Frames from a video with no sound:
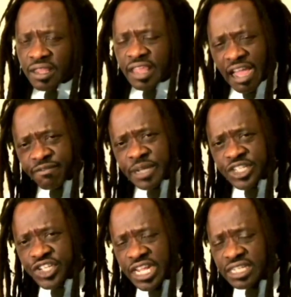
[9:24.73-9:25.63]
They have
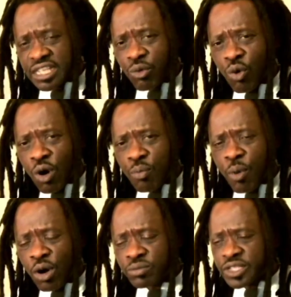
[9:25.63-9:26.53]
machines and war
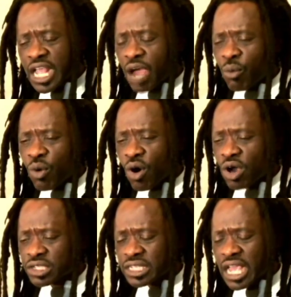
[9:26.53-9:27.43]
bombs and
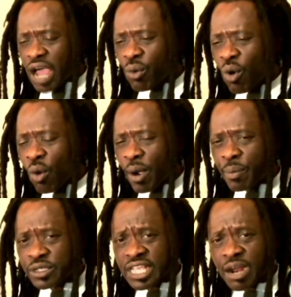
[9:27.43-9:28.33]
wars and war
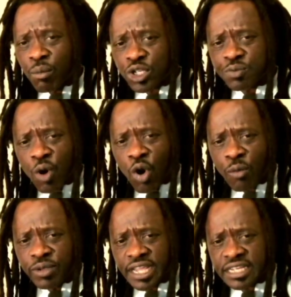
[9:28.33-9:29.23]
weapons that are much more
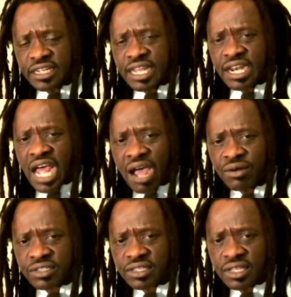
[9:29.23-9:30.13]
complicated than
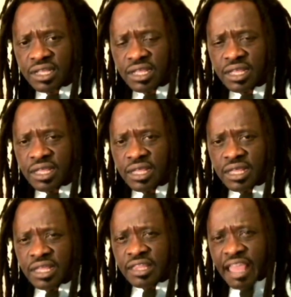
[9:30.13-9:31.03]
ours.
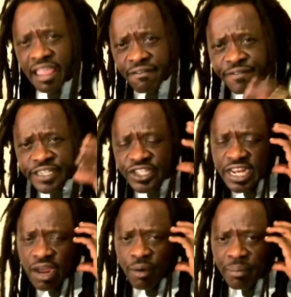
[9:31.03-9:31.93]
They
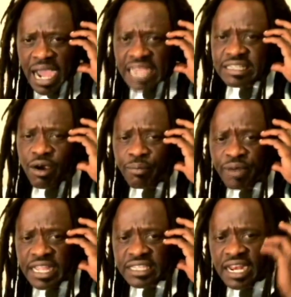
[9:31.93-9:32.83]
infiltrate our minds, our
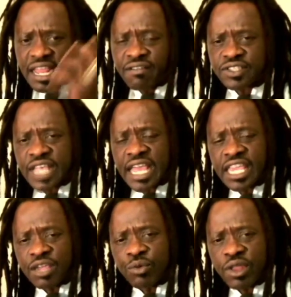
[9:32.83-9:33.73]
brains, and our
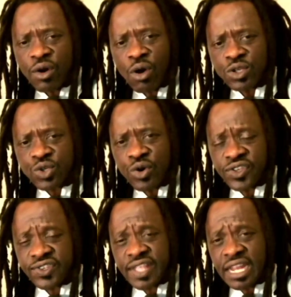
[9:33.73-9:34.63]
psyche without us
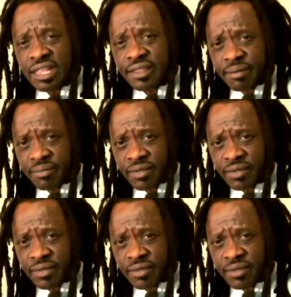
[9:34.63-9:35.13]
understanding them.